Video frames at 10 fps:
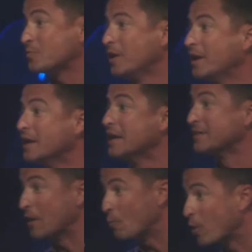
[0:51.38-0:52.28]
one
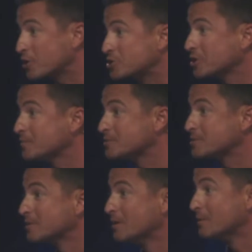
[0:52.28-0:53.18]
that
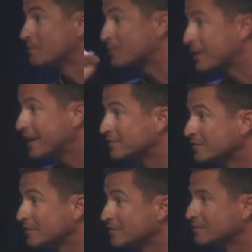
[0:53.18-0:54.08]
worships,
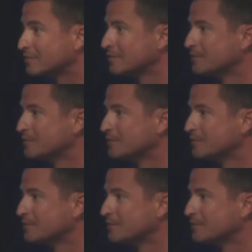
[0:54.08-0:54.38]
praises,